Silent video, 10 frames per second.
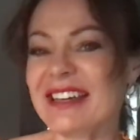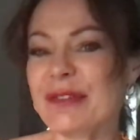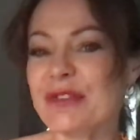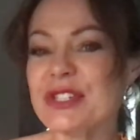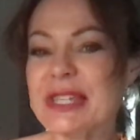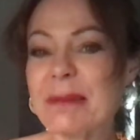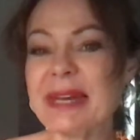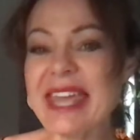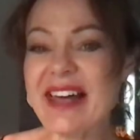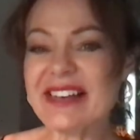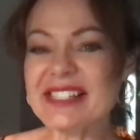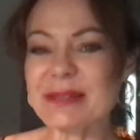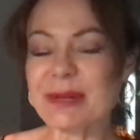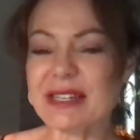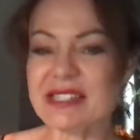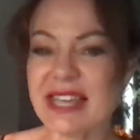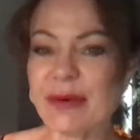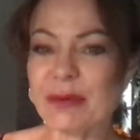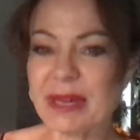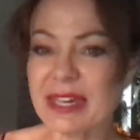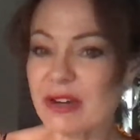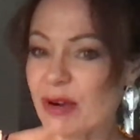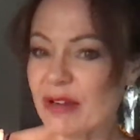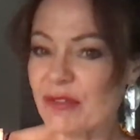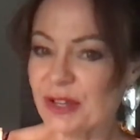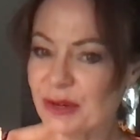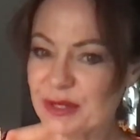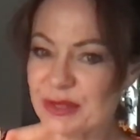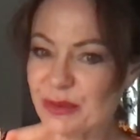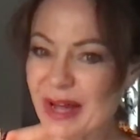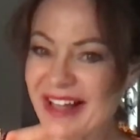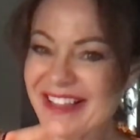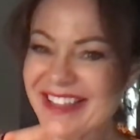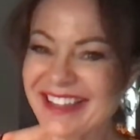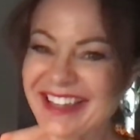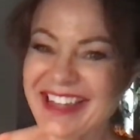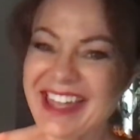for somebody else, because that will make it great for you as well.